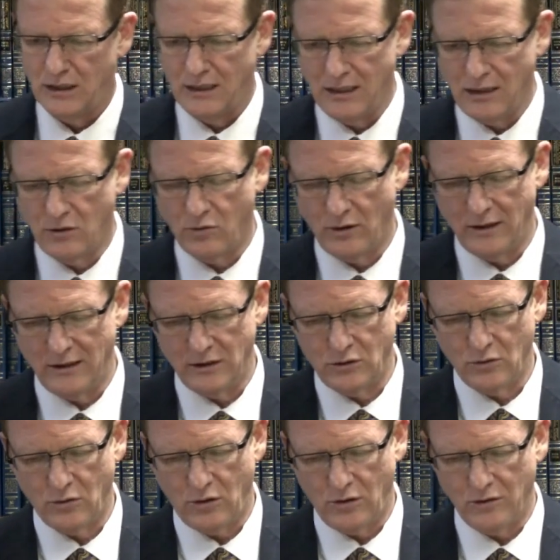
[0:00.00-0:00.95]
equally
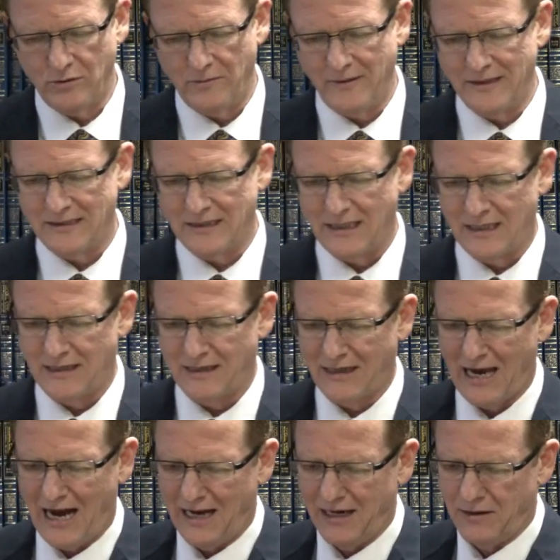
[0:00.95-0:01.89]
to all
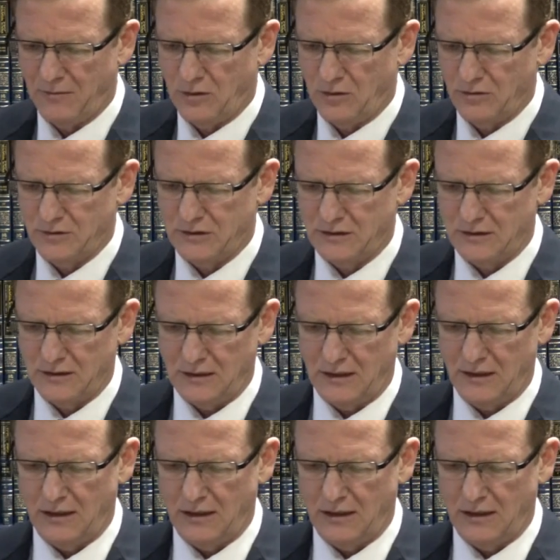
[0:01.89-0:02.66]
domesticated animals,